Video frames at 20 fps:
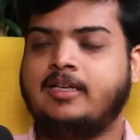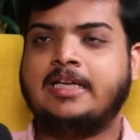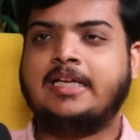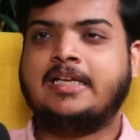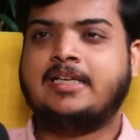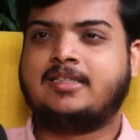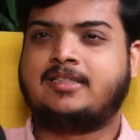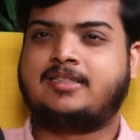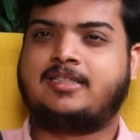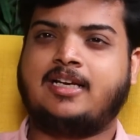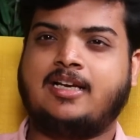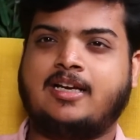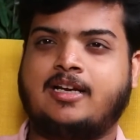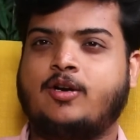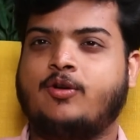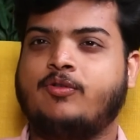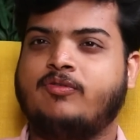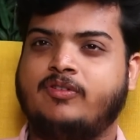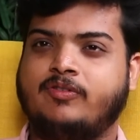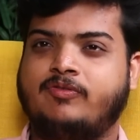Still
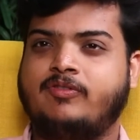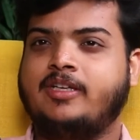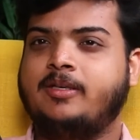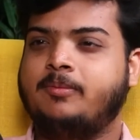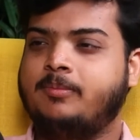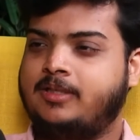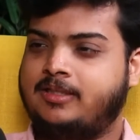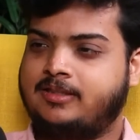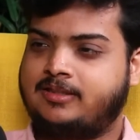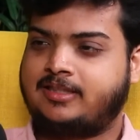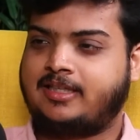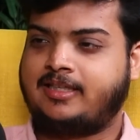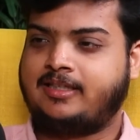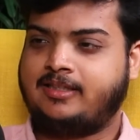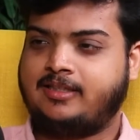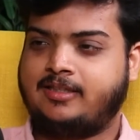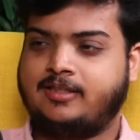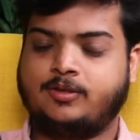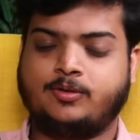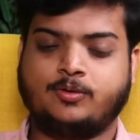around 15 minutes I
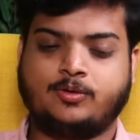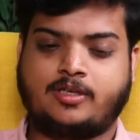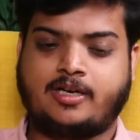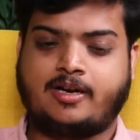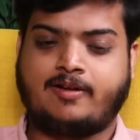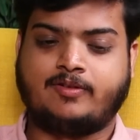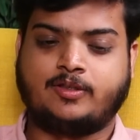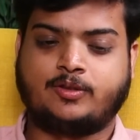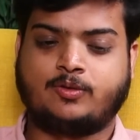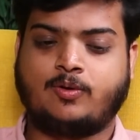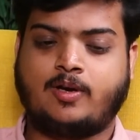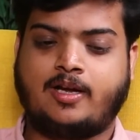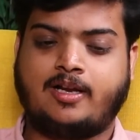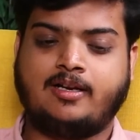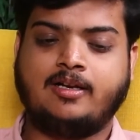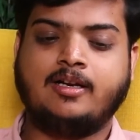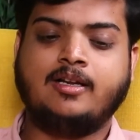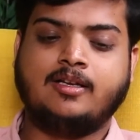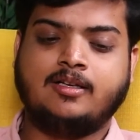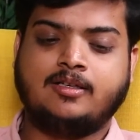needed to travel. So
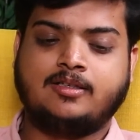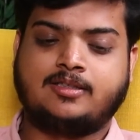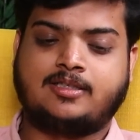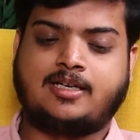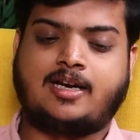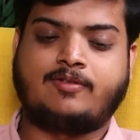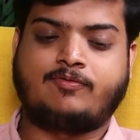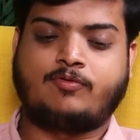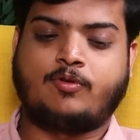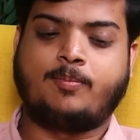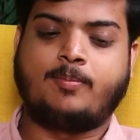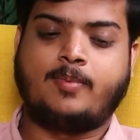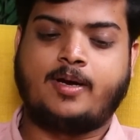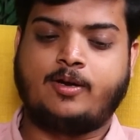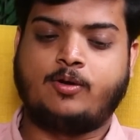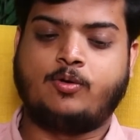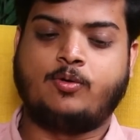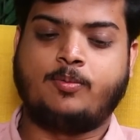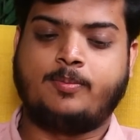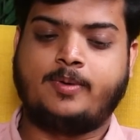I'll start from
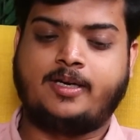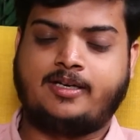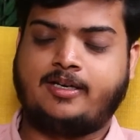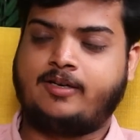my home at